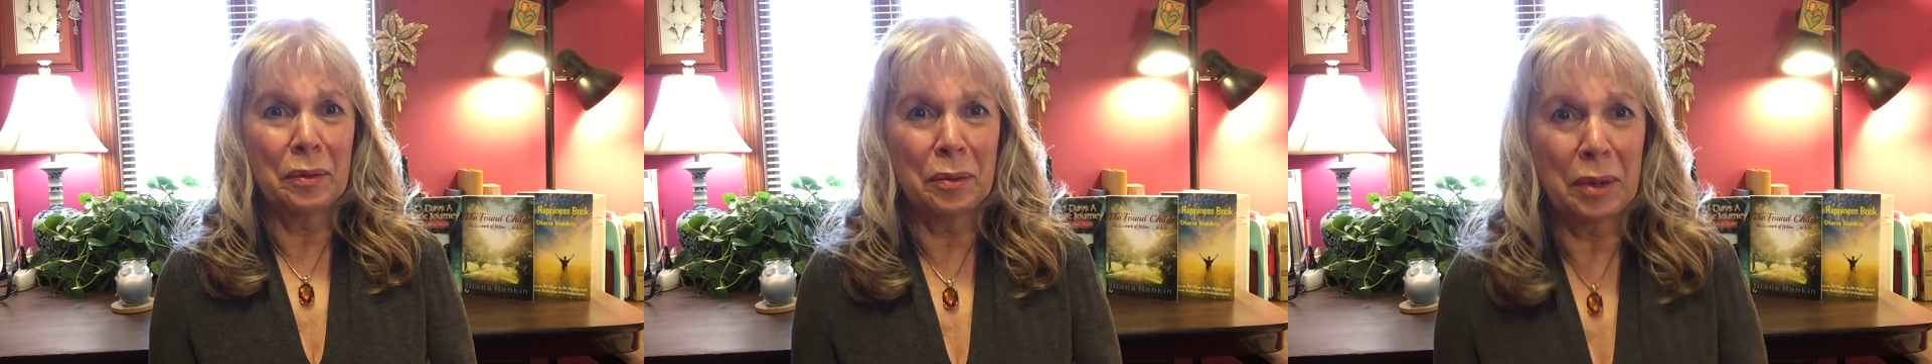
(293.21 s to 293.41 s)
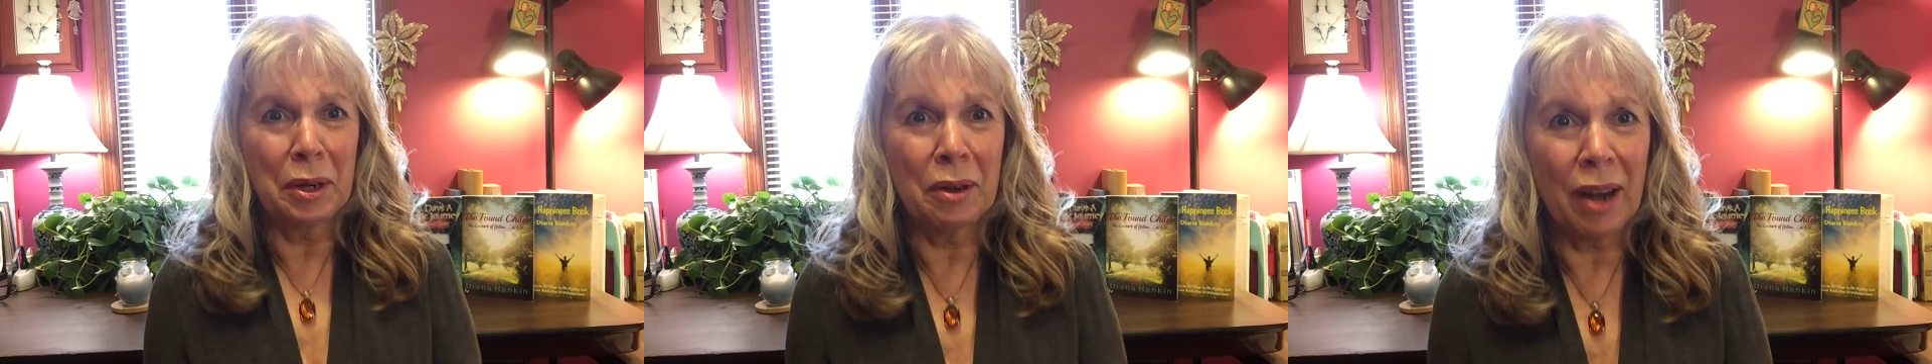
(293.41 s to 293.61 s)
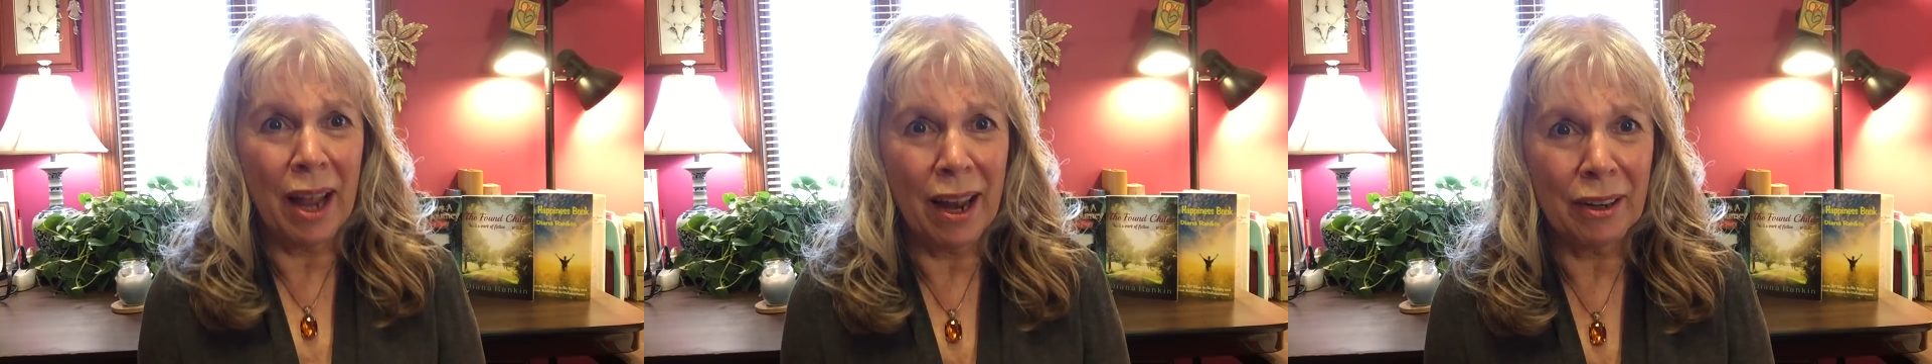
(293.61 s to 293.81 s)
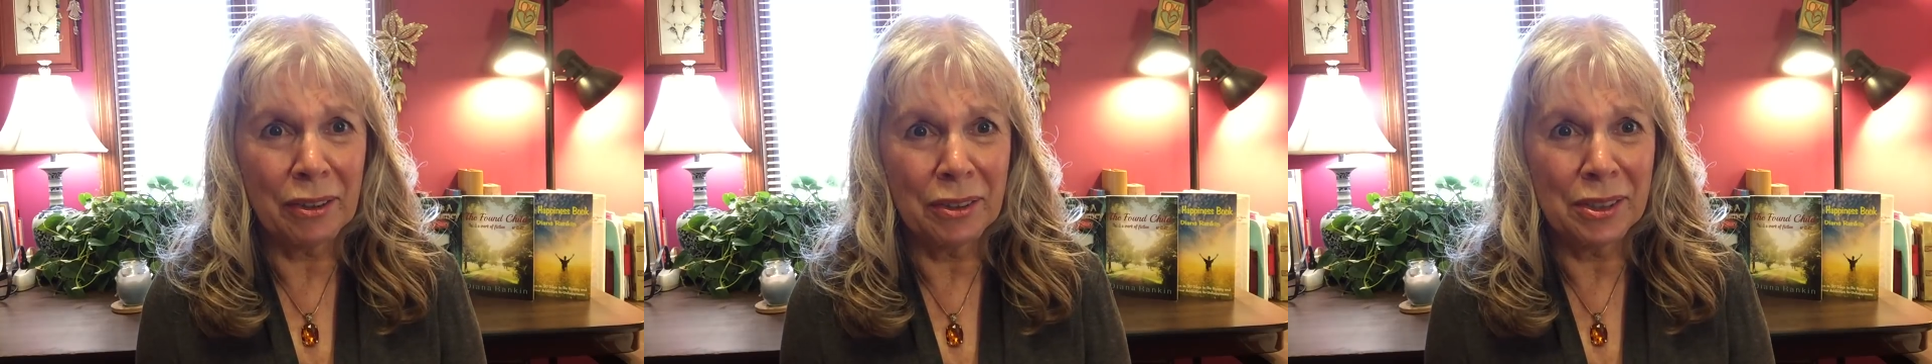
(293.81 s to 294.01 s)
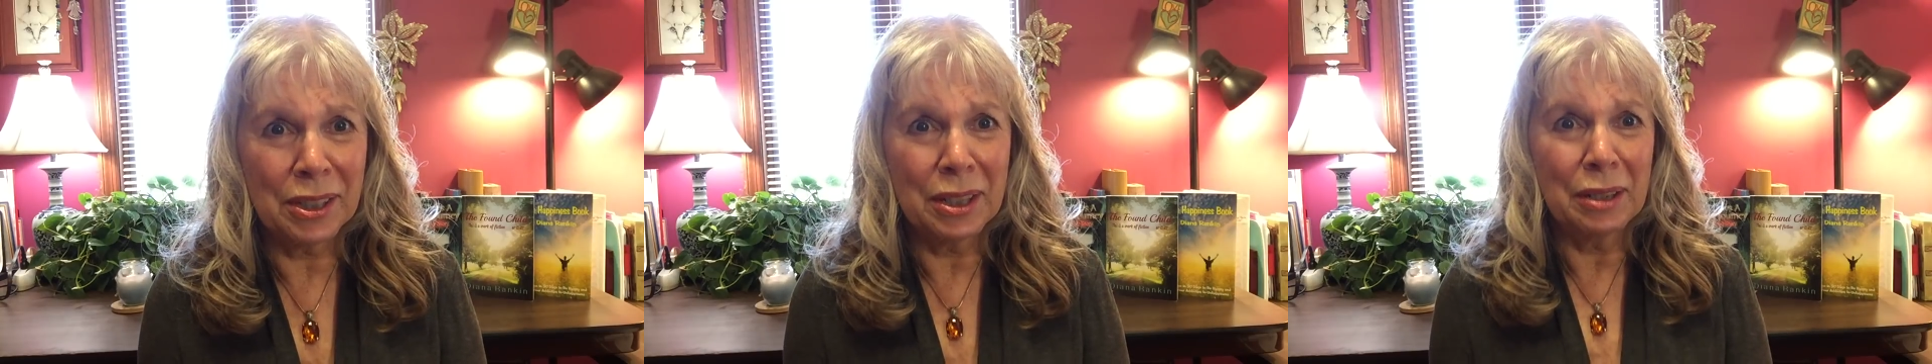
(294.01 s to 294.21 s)
we are
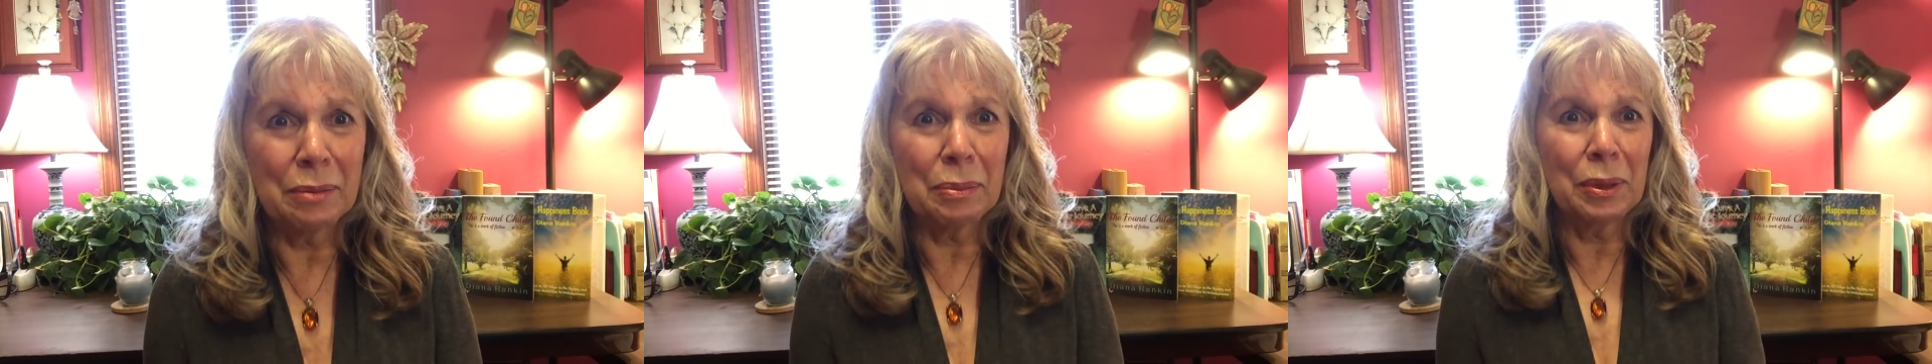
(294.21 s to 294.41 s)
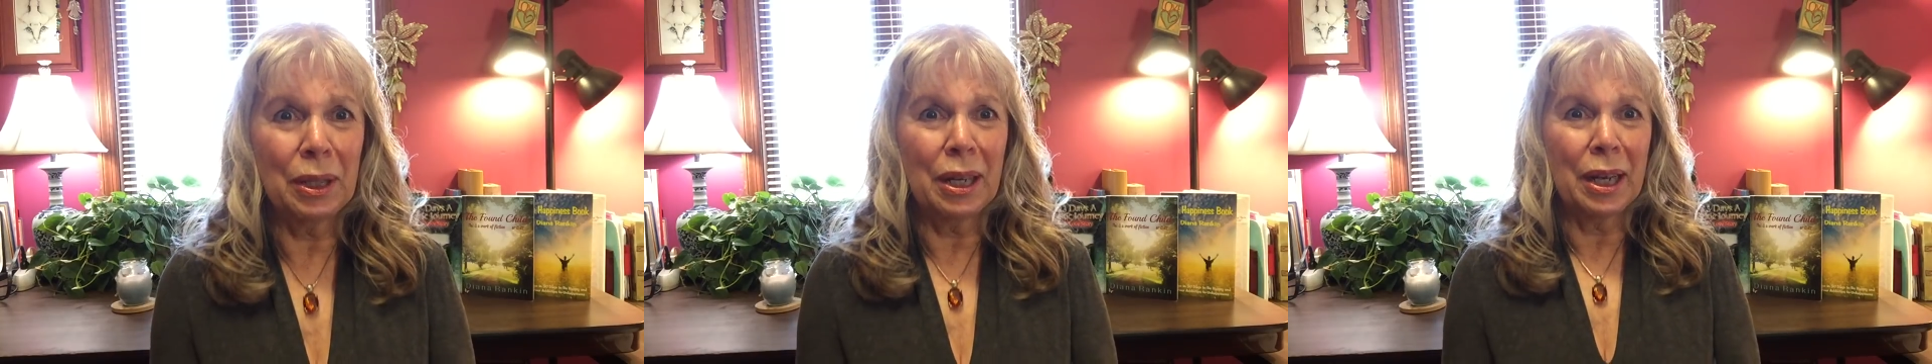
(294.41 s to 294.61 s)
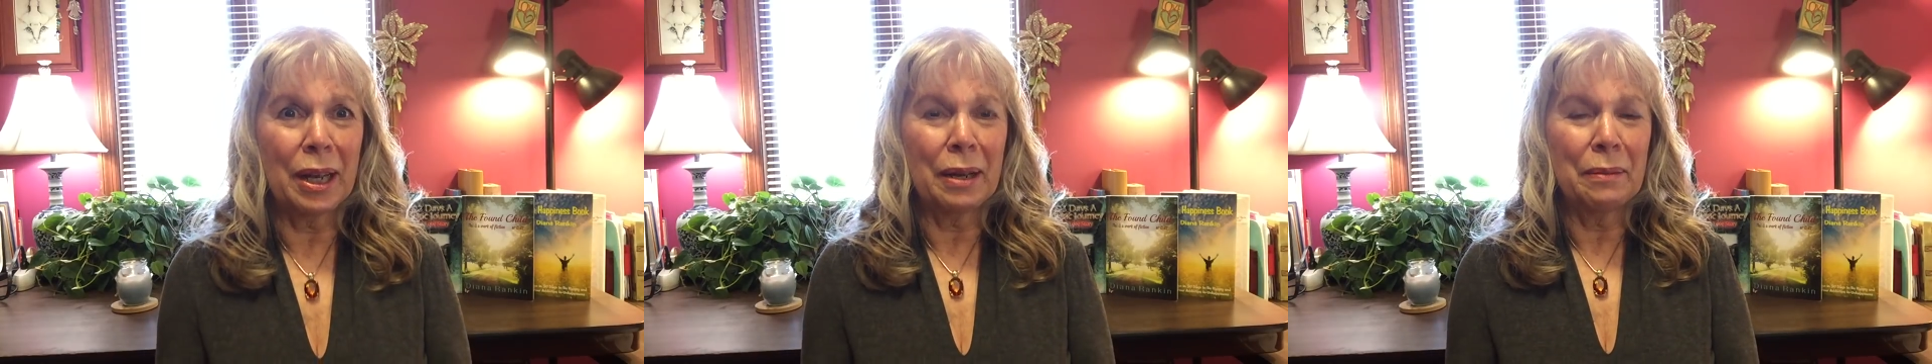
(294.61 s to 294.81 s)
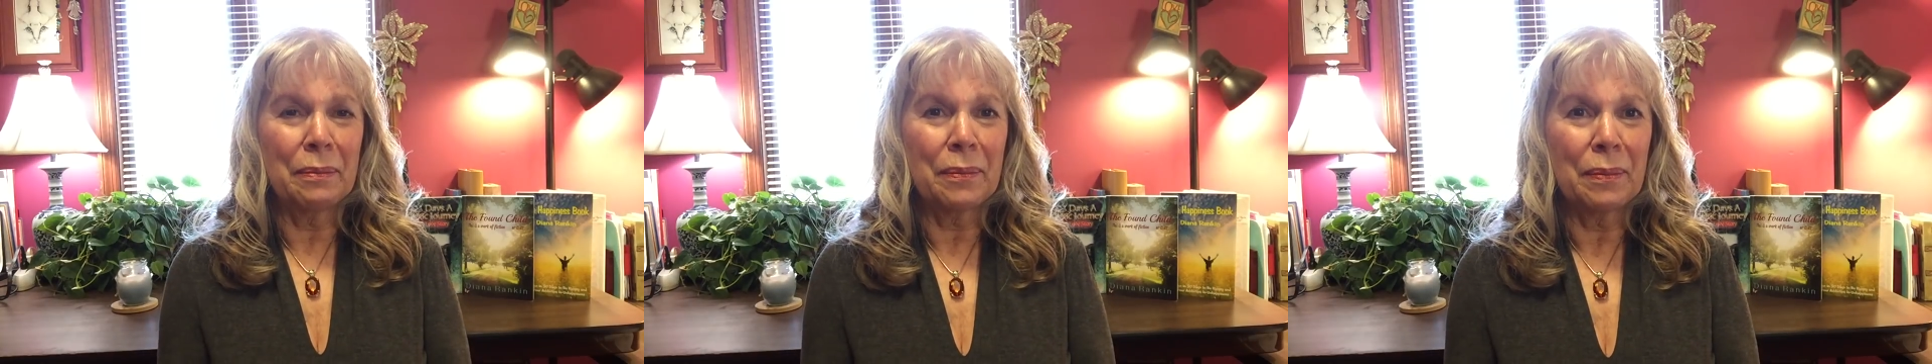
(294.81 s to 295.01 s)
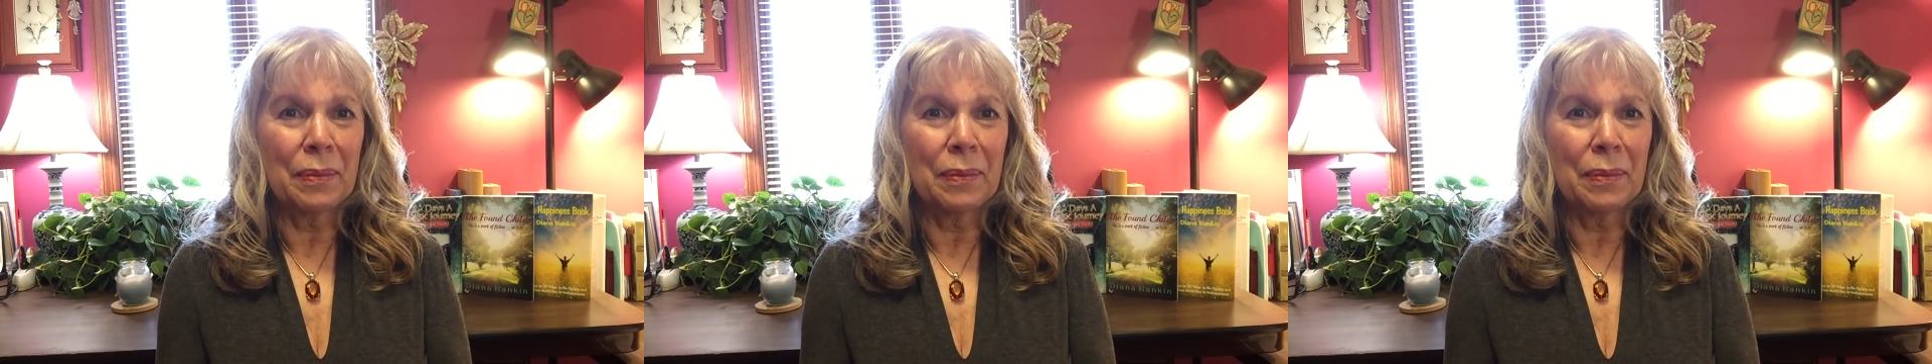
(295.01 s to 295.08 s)
actors in a play.